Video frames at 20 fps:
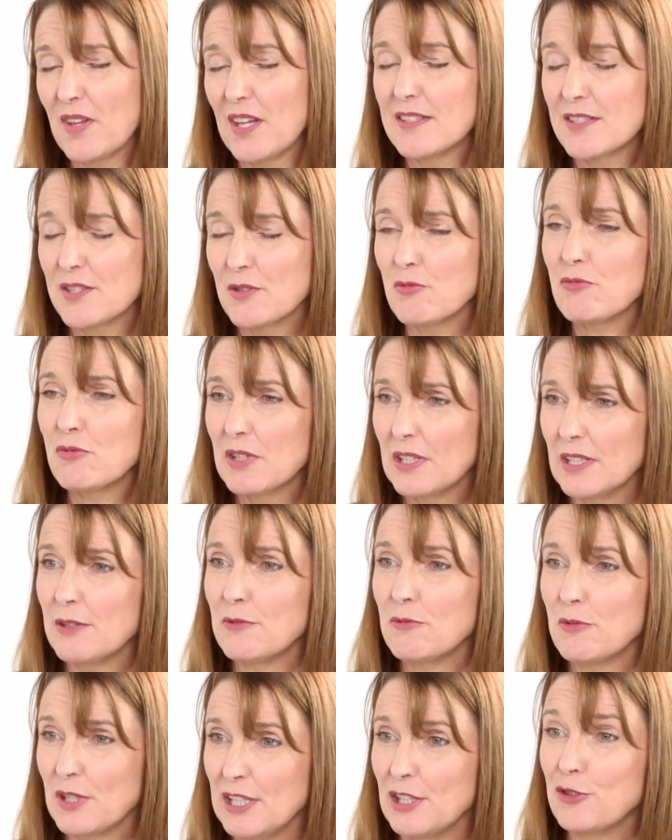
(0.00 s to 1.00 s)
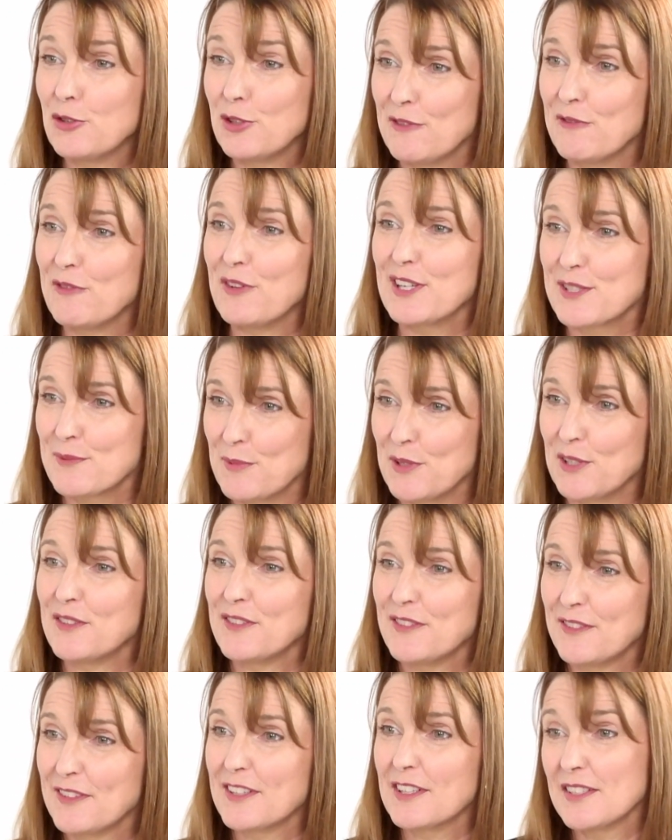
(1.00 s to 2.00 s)
really, really good investment,
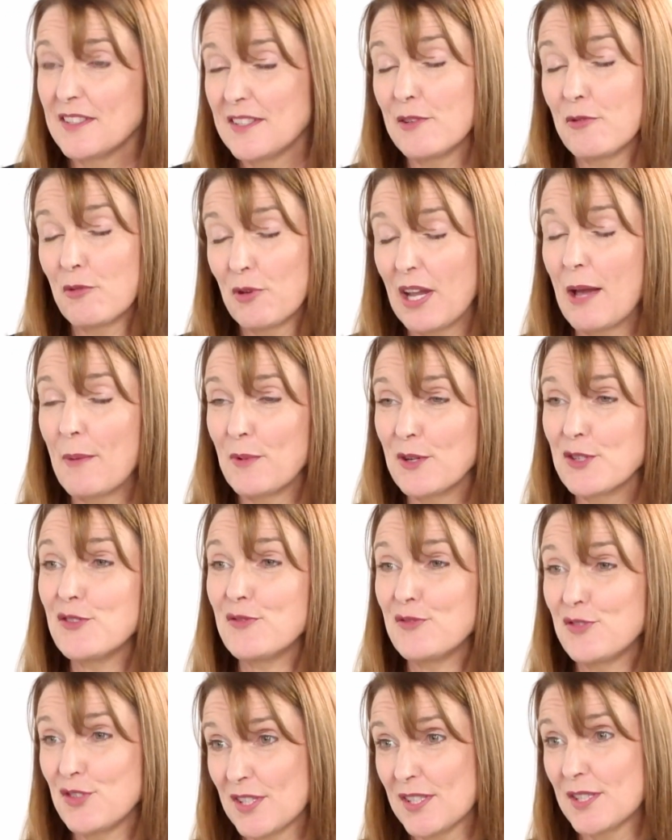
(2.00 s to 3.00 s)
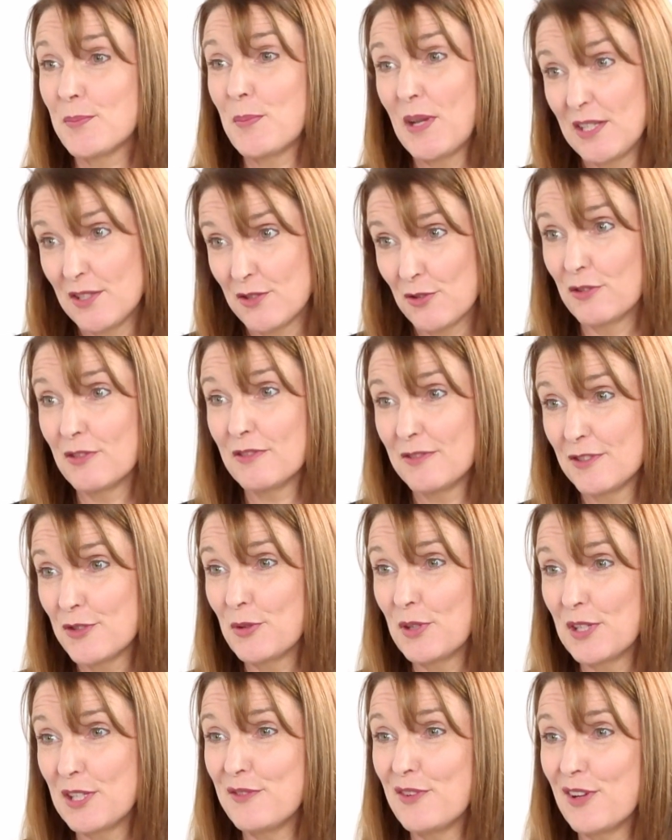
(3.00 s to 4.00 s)
considering how much you've just spent on
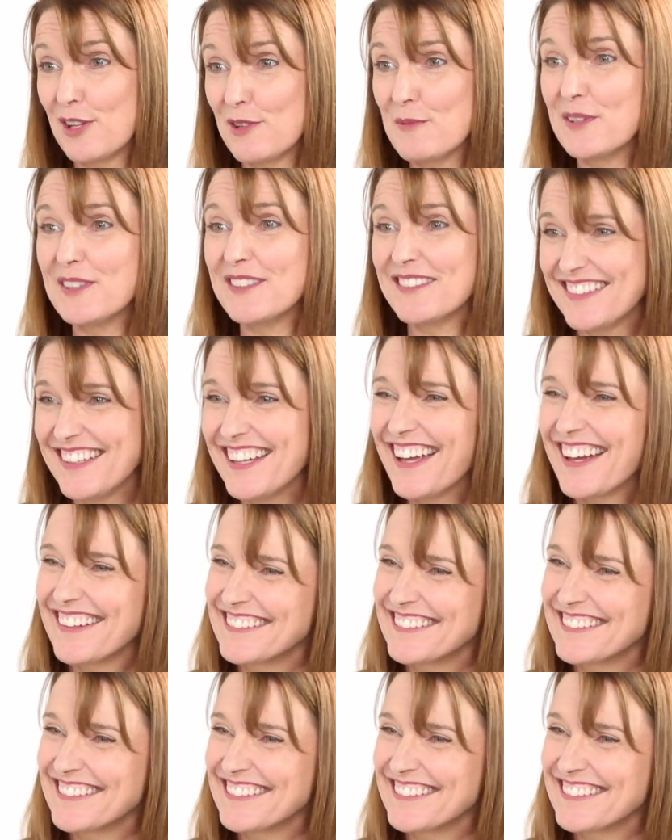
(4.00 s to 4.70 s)
doing a development. Yeah.